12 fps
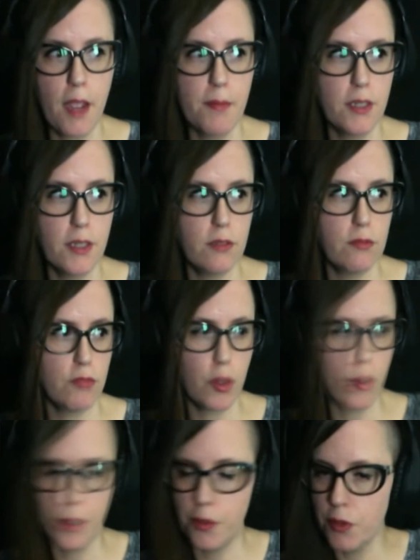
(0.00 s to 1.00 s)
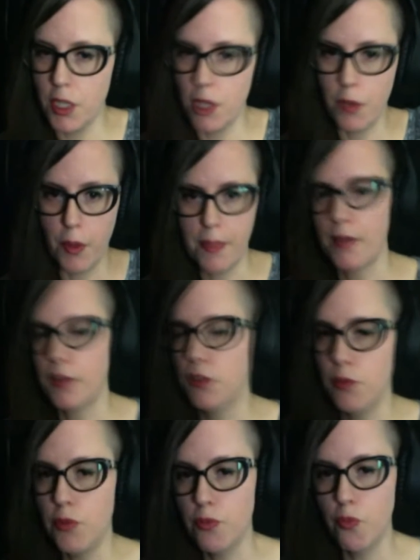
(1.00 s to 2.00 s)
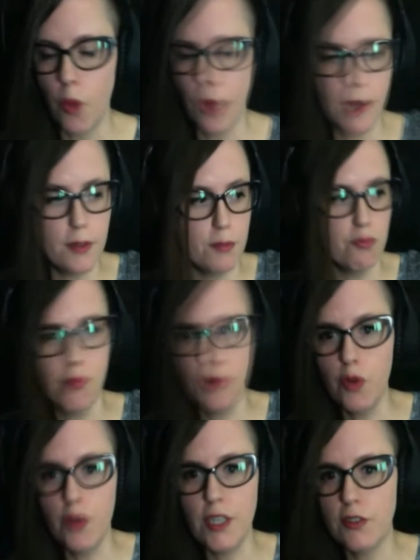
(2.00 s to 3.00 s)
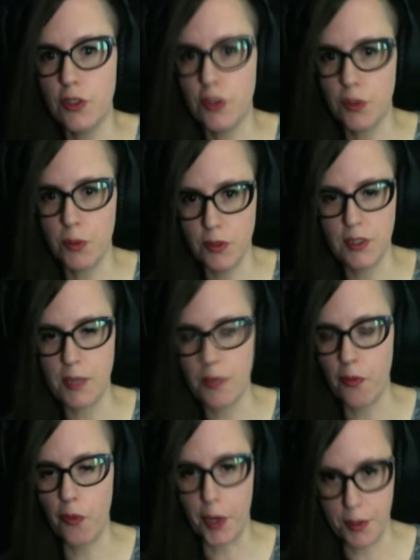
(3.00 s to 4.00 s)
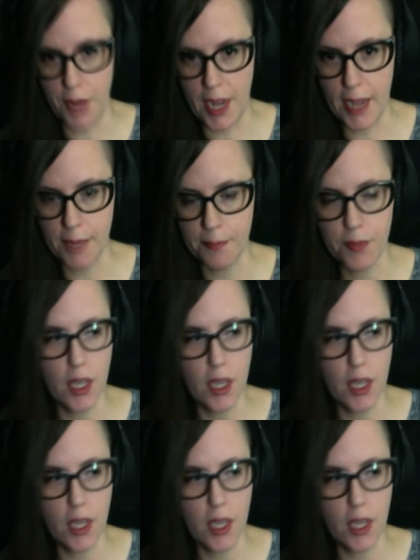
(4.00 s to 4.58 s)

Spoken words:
been going through the 1001 movies you're supposed to see before you die.